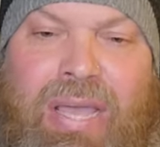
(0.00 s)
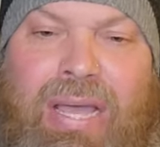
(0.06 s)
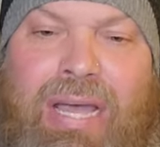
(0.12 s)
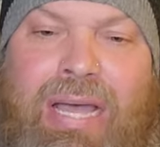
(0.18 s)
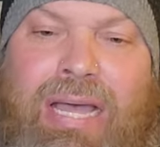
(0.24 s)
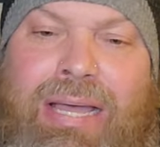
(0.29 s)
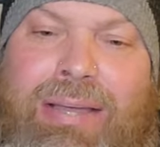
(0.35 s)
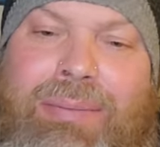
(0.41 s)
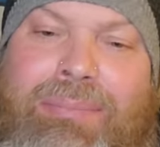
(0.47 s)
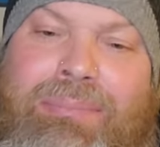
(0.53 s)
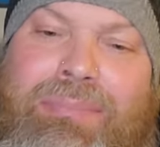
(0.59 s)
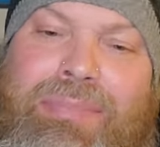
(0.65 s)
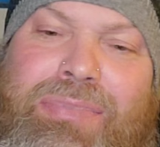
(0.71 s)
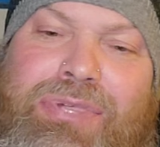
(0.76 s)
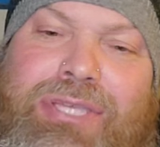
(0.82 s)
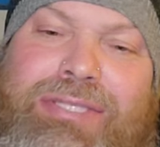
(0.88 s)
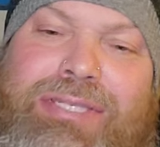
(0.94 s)

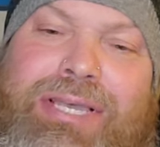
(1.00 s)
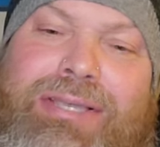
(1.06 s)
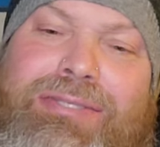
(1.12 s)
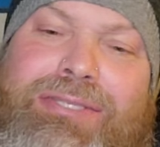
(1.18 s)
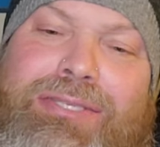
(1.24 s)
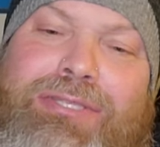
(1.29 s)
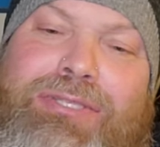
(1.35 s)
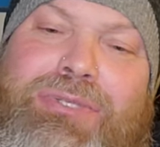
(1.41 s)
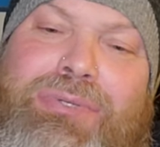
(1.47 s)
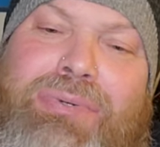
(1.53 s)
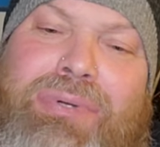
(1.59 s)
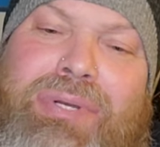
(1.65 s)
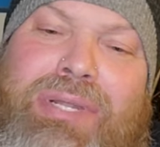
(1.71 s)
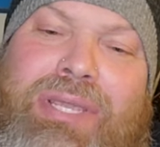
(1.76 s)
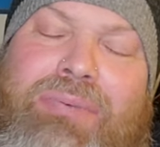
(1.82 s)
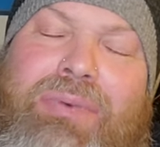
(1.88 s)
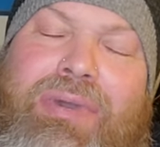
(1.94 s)
Um, she tells a
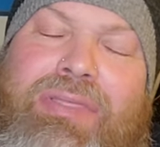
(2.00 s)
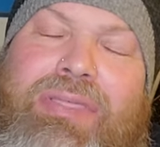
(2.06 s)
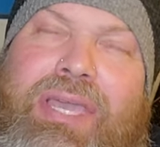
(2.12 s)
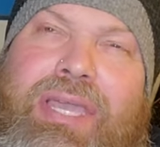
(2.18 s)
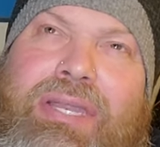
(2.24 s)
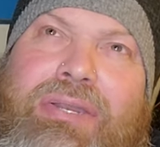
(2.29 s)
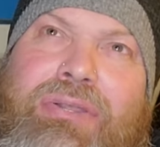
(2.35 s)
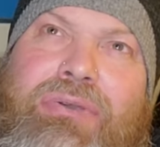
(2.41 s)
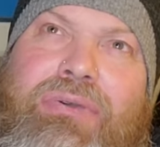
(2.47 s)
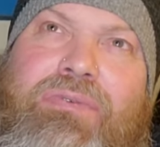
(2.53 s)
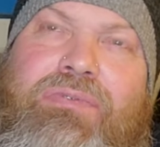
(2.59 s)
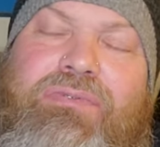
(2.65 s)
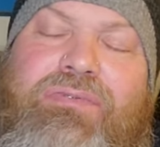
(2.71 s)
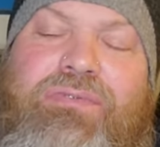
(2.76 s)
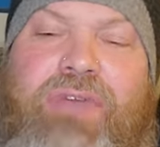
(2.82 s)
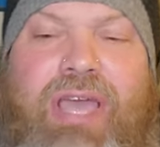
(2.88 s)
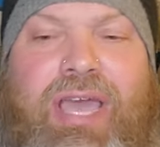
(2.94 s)
story with a new,
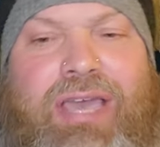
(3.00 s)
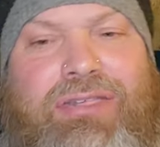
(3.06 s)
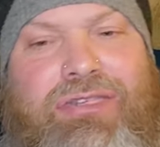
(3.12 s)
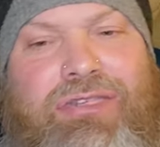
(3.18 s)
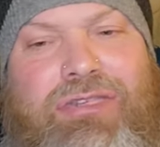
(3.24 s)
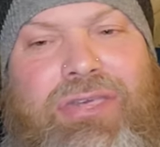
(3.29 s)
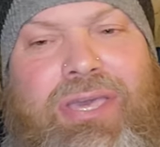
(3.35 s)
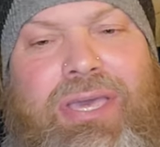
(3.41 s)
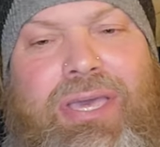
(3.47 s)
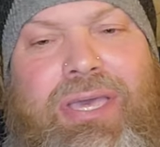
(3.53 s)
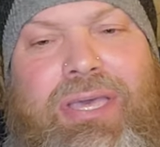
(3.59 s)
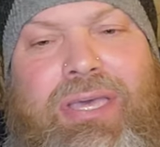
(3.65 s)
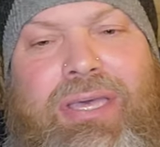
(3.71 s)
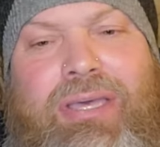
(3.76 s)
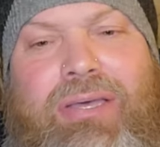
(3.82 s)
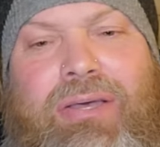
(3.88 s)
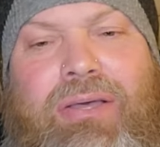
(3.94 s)
fresh,
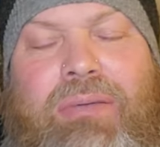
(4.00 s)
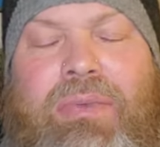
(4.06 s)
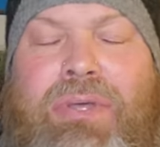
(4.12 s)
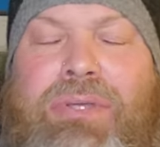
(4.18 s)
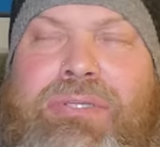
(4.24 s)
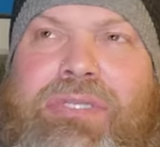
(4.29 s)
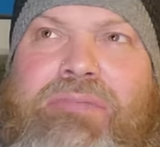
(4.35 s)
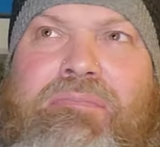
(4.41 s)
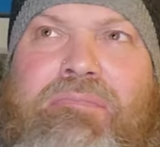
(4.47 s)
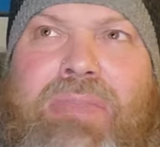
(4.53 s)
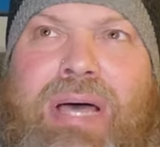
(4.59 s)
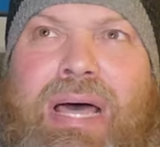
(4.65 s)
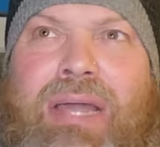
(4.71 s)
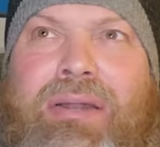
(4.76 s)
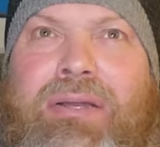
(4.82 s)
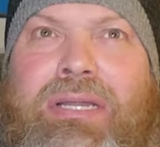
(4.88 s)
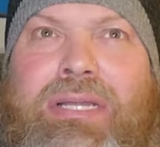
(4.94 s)
almost
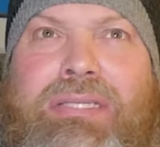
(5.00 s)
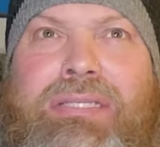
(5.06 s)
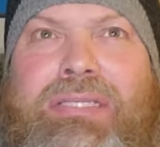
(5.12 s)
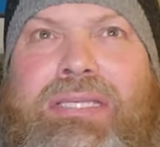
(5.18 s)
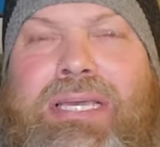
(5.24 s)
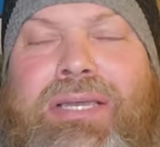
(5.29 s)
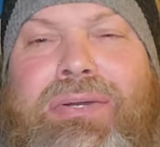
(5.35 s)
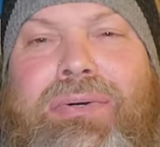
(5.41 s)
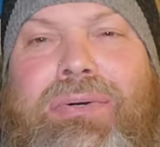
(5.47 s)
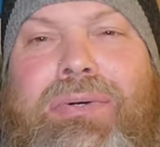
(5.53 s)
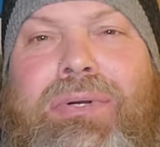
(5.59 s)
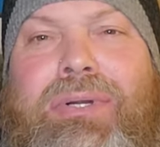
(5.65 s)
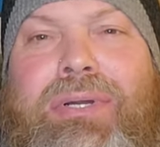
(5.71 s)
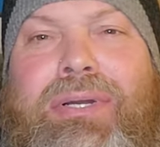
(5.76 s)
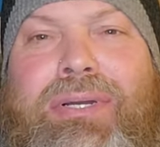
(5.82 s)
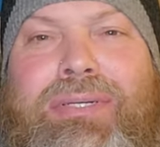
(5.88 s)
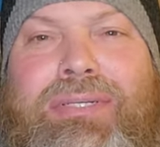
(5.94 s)
modernistic
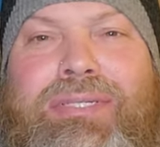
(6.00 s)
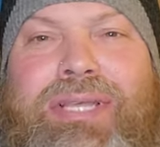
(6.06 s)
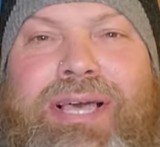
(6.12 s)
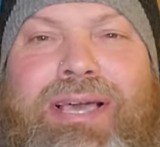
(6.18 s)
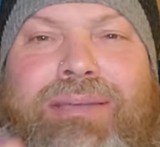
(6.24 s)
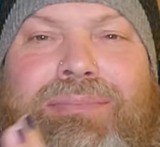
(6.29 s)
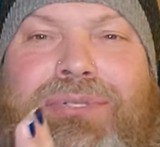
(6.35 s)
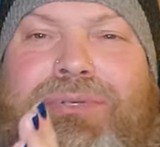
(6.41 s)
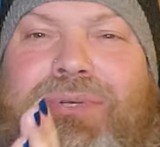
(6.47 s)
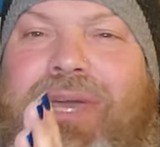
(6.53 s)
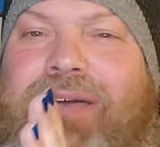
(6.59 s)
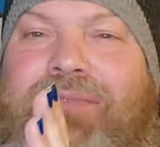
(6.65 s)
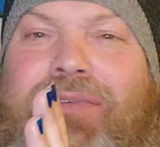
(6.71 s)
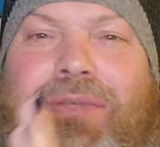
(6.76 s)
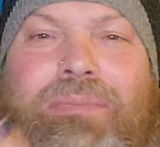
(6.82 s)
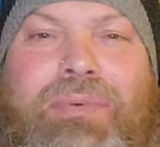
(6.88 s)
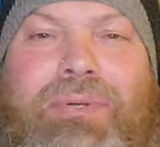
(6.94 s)
or time
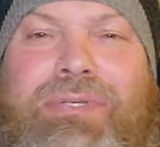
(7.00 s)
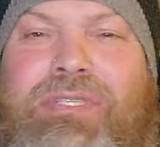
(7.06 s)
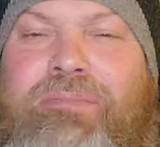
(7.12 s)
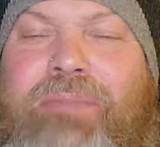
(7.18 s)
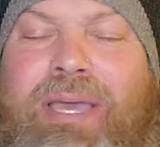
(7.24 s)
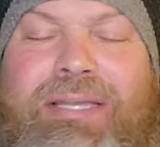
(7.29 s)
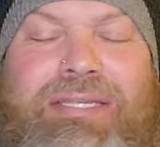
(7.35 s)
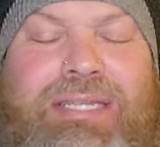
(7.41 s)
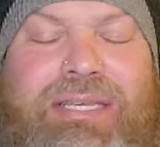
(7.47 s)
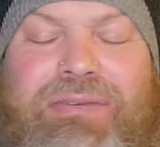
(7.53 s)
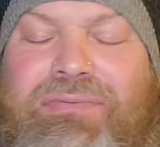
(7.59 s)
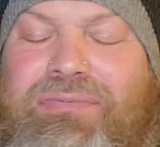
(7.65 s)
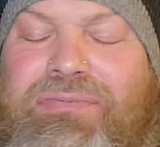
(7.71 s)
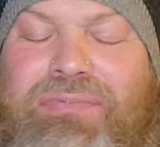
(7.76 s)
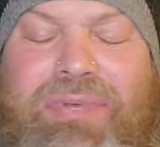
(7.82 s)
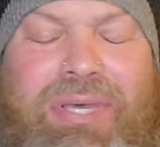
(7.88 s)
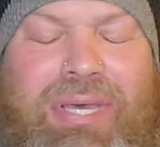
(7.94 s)
travel
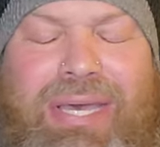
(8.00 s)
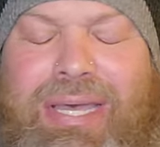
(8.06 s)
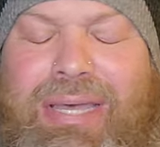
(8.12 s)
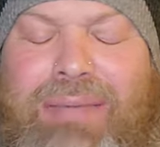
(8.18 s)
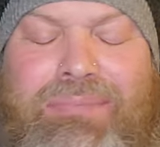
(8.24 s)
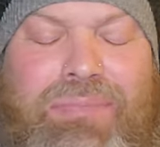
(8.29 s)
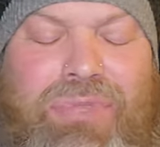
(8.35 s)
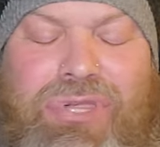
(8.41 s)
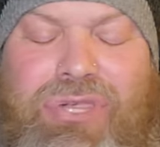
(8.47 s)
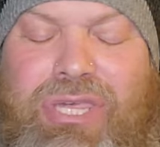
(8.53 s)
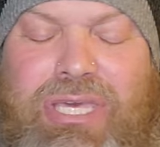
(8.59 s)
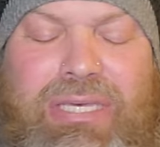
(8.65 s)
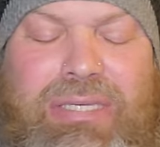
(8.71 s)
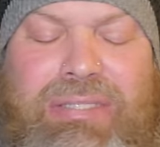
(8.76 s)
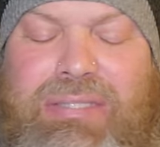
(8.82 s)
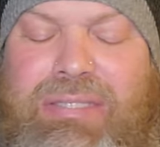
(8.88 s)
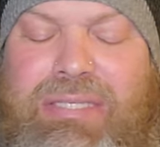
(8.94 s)
perspective. Um,
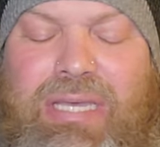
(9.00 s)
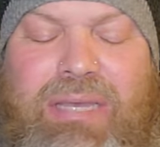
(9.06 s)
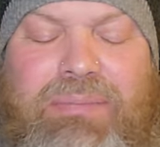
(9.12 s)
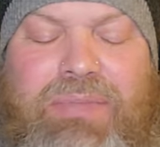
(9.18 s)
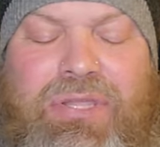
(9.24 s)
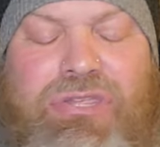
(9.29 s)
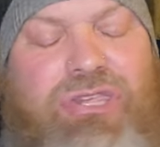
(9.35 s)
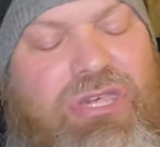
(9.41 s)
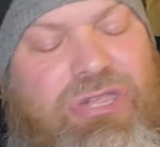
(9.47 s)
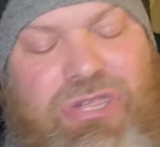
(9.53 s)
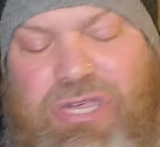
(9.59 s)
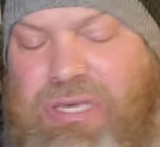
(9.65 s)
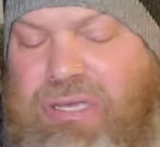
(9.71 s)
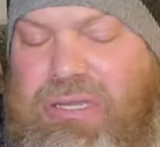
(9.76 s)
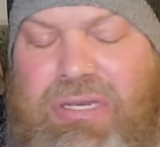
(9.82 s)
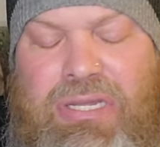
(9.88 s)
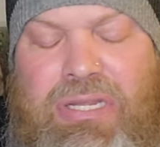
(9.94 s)
she is a
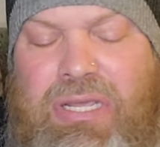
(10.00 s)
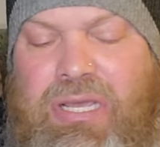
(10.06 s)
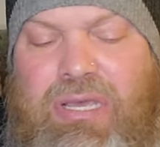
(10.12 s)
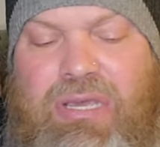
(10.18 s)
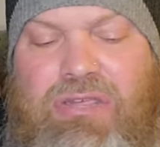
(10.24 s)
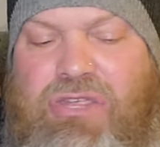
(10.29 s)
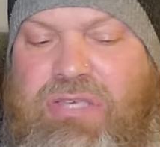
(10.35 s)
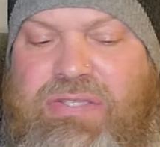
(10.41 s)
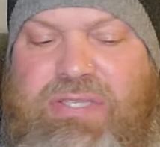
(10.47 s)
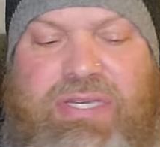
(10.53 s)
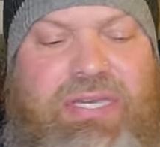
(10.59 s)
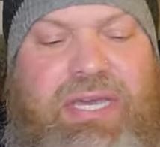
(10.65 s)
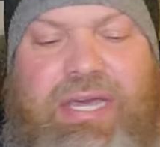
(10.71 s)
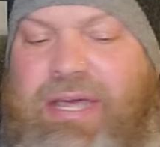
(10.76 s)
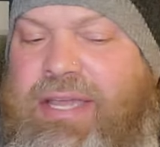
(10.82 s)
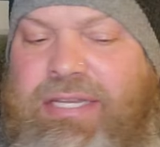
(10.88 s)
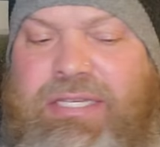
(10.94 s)
magician, she's a
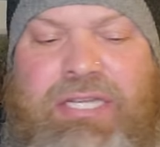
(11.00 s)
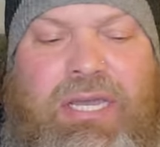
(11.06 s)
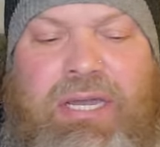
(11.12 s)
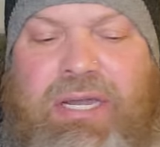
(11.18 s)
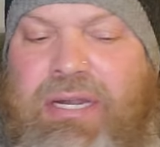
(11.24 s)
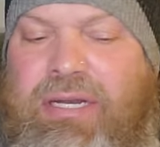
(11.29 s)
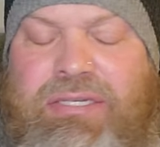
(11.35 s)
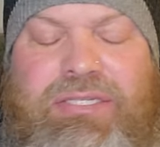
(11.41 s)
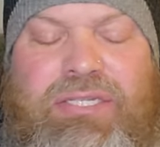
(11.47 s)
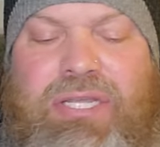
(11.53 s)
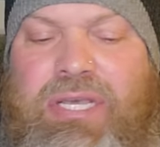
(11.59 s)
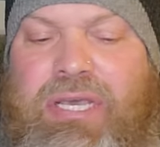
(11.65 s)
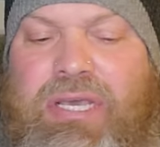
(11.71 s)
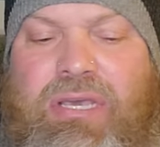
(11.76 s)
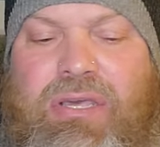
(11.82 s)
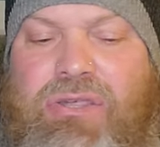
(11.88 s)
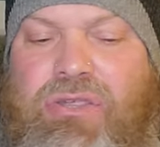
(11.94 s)
kind heart,
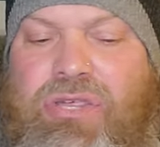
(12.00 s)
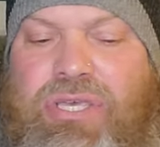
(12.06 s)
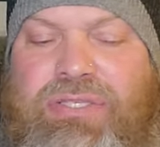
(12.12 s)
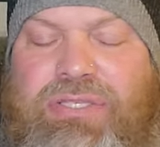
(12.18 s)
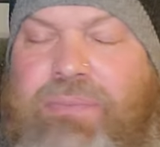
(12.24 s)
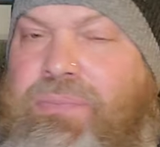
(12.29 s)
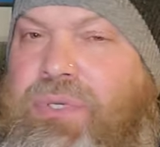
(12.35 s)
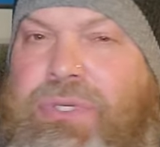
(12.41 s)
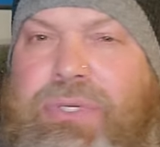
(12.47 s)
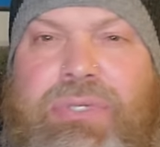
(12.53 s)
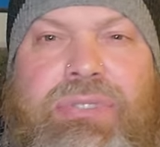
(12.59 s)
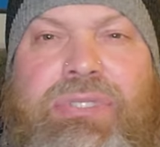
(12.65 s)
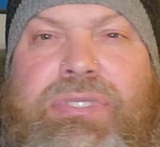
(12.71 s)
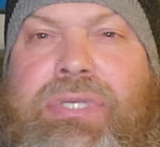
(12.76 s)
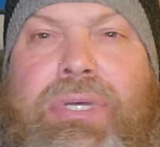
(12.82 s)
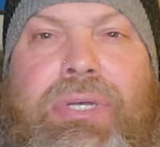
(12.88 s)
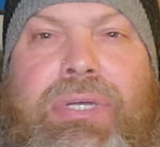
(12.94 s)
she's a pure
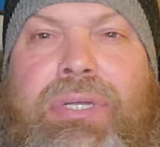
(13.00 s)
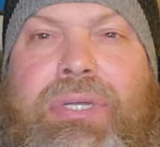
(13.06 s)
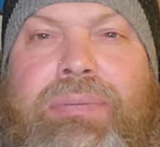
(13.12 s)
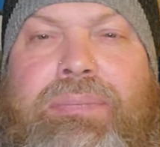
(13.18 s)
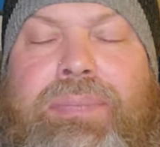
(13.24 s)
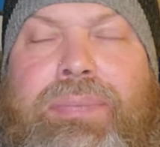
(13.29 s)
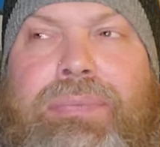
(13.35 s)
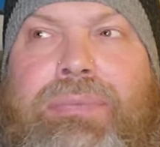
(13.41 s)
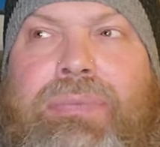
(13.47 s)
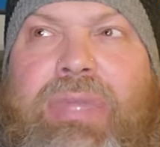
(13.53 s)
soul,